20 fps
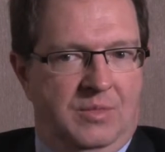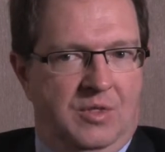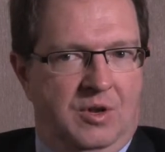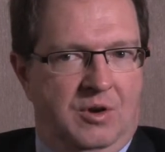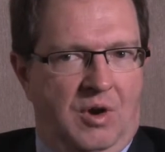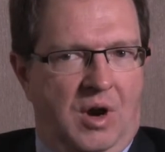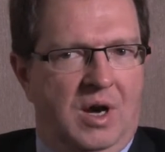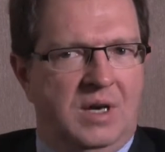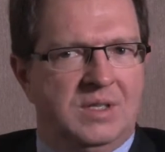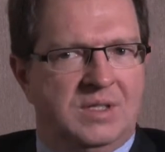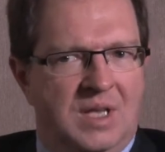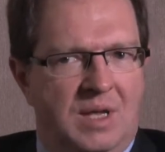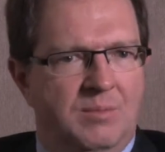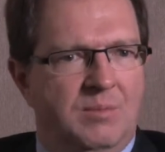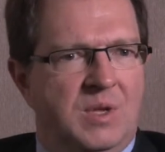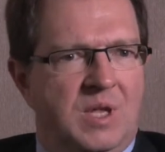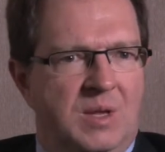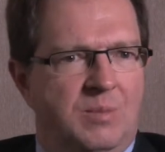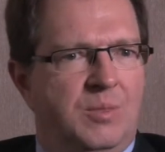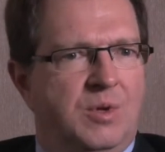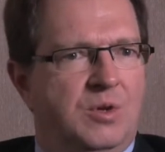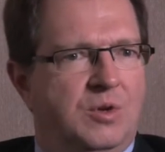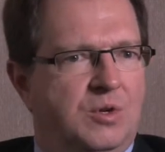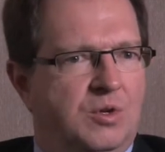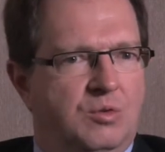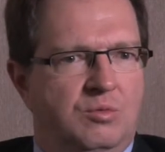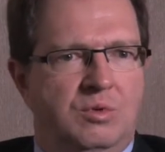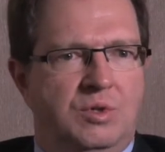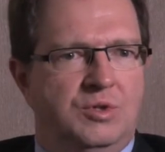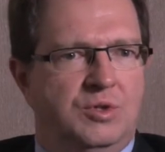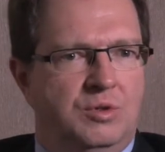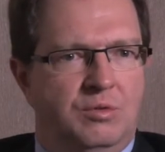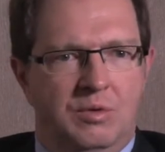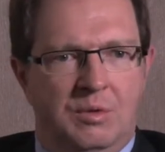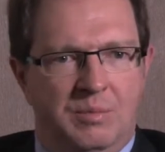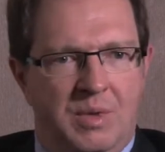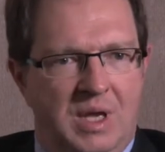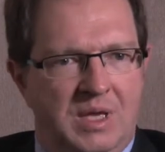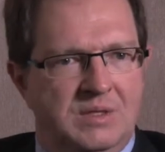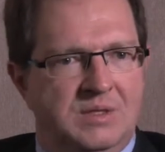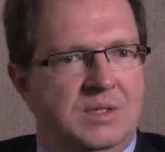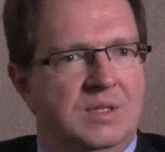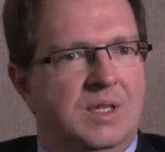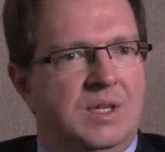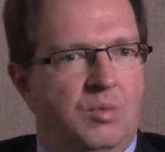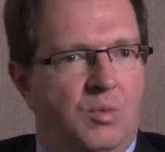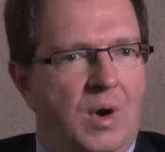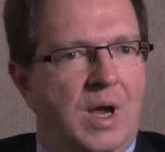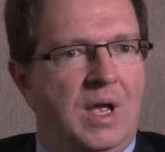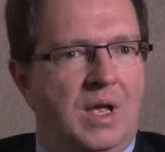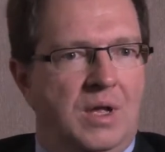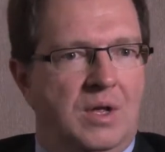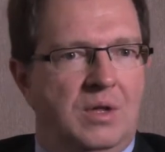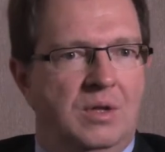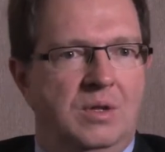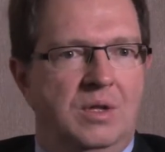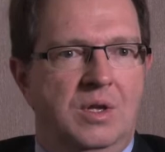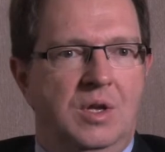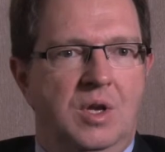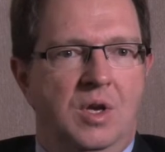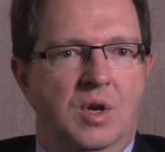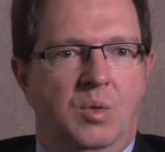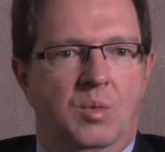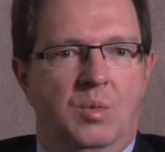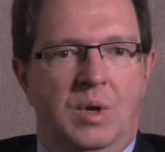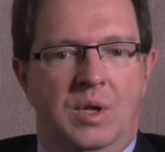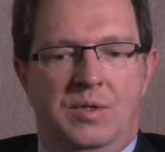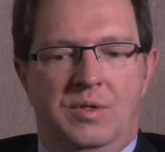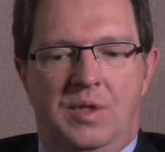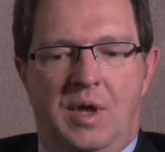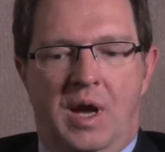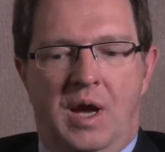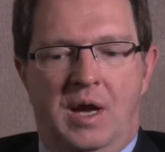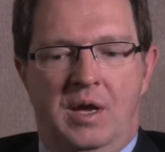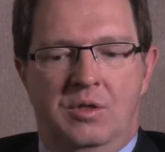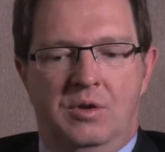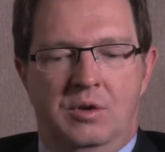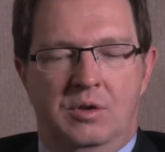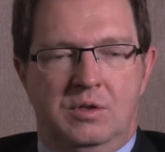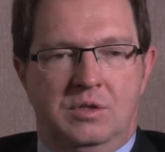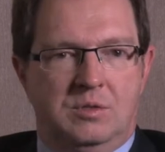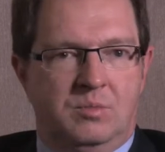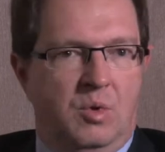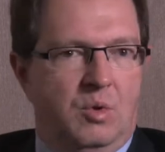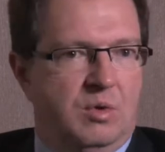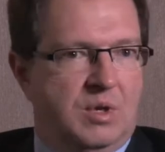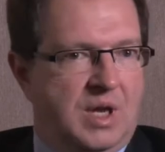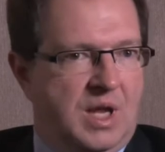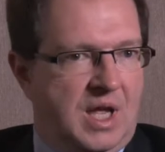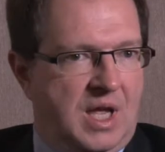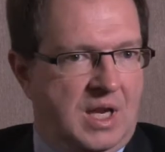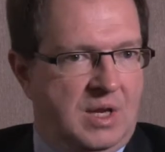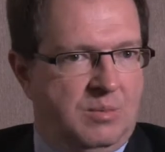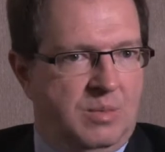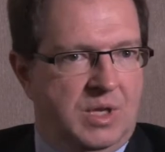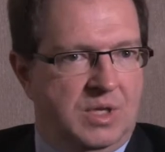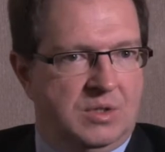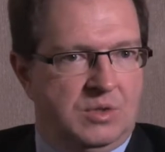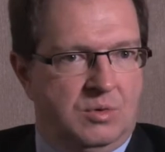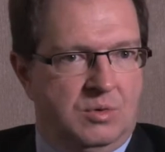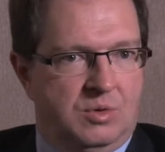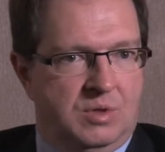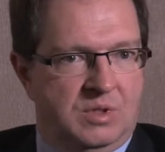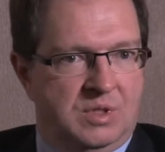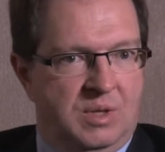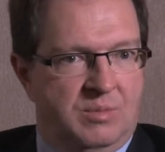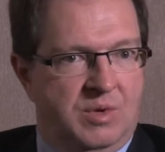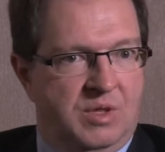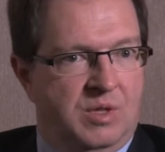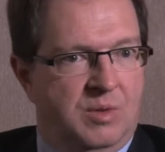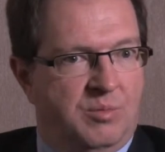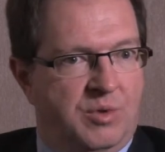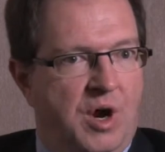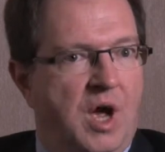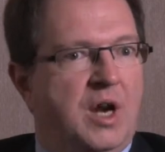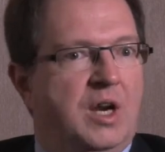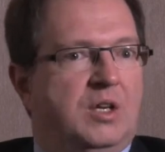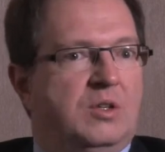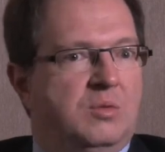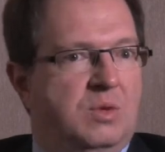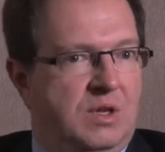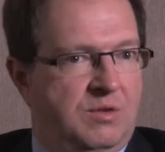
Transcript: there are some people who will do amazingly well with either smoked cannabis or some of the products.